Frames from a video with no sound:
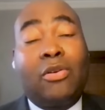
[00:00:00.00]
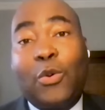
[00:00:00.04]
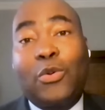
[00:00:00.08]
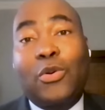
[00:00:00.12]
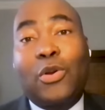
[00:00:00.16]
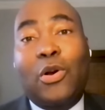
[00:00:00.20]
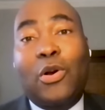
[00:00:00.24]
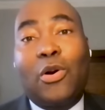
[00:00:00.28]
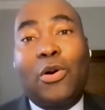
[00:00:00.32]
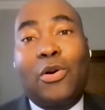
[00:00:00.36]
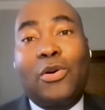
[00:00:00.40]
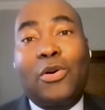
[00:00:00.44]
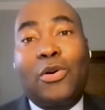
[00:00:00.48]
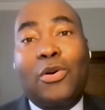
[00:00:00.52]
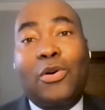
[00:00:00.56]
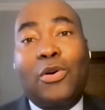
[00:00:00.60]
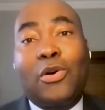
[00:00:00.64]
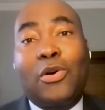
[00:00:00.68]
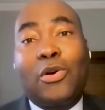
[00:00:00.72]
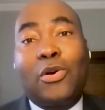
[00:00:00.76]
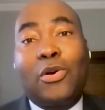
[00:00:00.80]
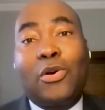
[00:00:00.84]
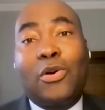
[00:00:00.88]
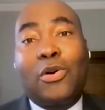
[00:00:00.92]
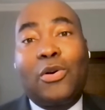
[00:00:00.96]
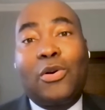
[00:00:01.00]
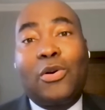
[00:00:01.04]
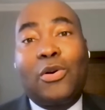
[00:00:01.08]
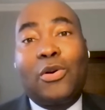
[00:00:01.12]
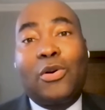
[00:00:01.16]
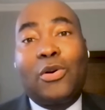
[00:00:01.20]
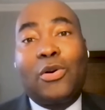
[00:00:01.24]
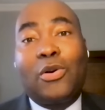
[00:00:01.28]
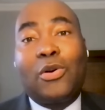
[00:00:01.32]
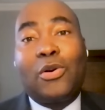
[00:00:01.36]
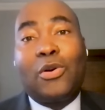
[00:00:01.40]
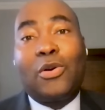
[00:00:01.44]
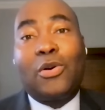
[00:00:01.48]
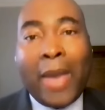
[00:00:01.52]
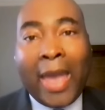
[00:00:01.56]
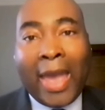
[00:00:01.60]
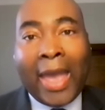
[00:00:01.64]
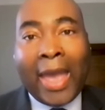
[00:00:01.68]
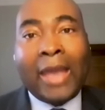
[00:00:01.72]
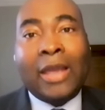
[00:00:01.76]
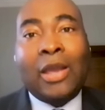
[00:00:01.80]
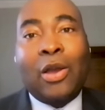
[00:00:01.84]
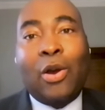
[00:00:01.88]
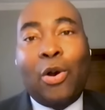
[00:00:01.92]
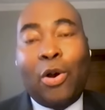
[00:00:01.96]
phone calls to
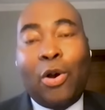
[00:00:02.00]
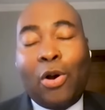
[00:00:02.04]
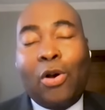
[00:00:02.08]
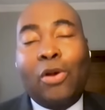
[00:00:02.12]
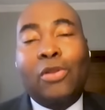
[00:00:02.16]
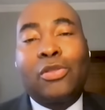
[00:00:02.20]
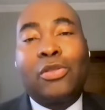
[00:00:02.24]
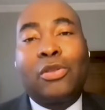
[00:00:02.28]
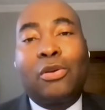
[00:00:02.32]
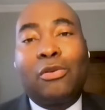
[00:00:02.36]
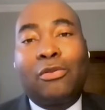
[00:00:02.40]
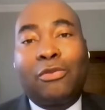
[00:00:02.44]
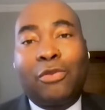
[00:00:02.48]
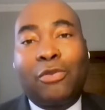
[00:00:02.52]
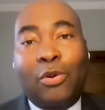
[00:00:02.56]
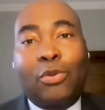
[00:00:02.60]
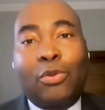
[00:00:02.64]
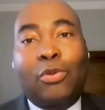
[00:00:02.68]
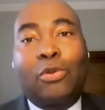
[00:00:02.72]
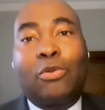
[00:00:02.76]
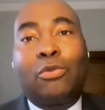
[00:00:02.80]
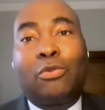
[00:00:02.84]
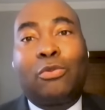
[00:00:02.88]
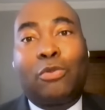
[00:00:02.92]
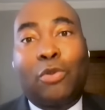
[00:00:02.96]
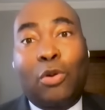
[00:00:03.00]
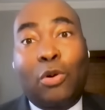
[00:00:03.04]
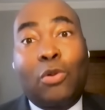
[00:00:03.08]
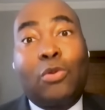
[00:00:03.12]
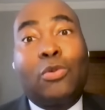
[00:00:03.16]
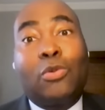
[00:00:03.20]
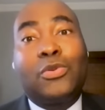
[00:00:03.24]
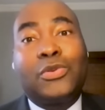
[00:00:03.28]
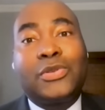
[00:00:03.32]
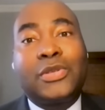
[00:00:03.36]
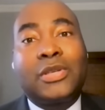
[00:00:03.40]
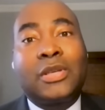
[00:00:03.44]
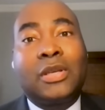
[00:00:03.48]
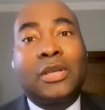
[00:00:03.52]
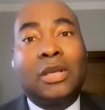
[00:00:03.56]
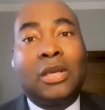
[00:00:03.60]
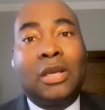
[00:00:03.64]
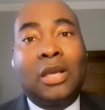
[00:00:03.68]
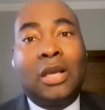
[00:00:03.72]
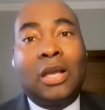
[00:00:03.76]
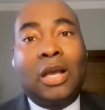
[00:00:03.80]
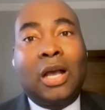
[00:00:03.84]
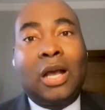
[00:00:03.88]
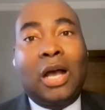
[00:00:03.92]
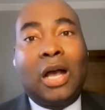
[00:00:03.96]
immediately get them back on the voter rolls
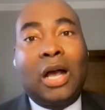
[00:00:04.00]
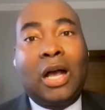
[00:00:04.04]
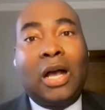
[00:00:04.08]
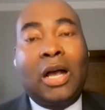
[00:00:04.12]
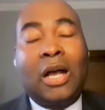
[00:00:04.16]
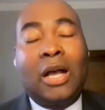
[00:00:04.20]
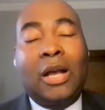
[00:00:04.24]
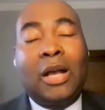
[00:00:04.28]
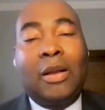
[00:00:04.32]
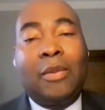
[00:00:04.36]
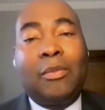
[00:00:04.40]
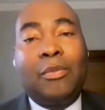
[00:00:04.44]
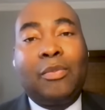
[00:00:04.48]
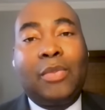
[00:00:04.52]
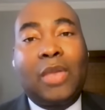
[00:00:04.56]
um,